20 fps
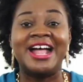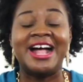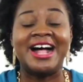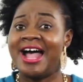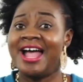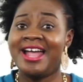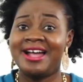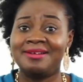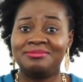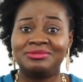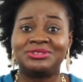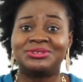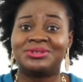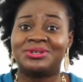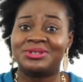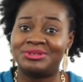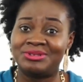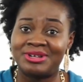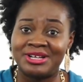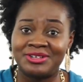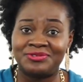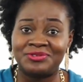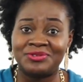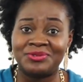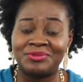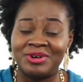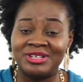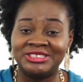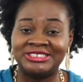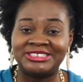I am so
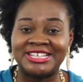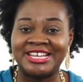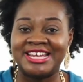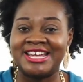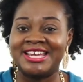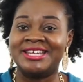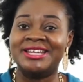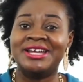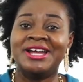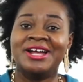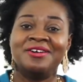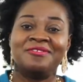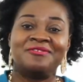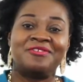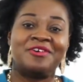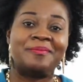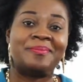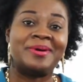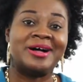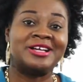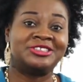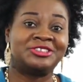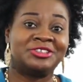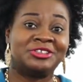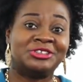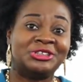grateful once again for Pastor